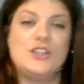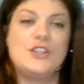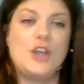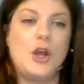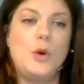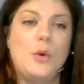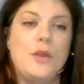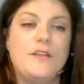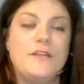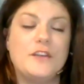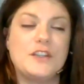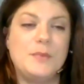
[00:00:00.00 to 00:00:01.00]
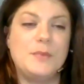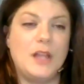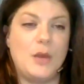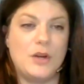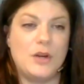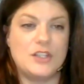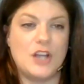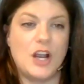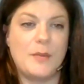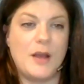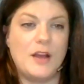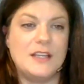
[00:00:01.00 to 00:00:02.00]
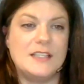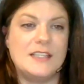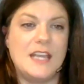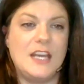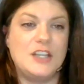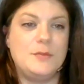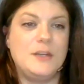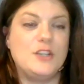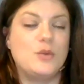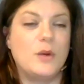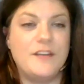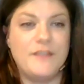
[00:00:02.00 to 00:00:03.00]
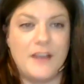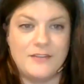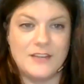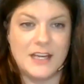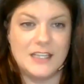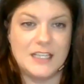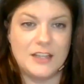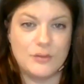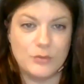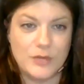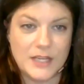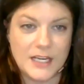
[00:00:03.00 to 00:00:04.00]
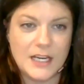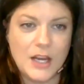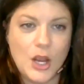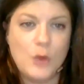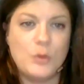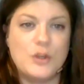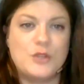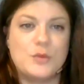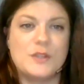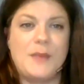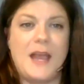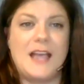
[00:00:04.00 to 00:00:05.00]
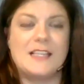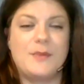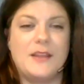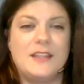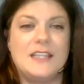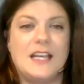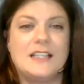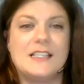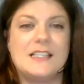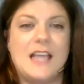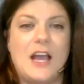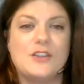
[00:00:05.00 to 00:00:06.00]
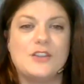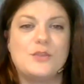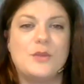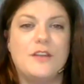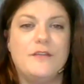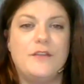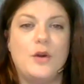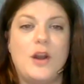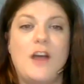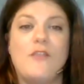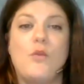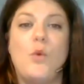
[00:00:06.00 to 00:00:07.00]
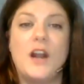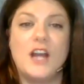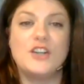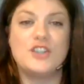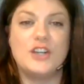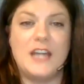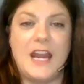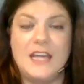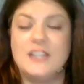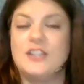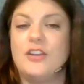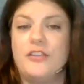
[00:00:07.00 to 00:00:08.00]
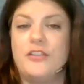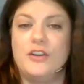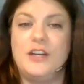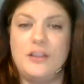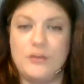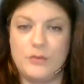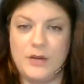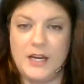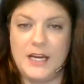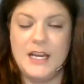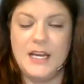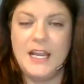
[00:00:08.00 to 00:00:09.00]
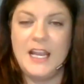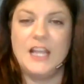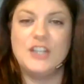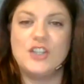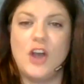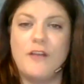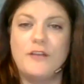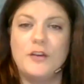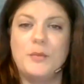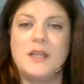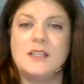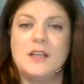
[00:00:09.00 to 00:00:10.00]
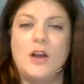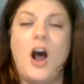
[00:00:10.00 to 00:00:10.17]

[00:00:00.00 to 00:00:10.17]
So the first bill I want to talk about is HB 2593, which was passed by the Texas House with a vote of 108 to 33. It's authored by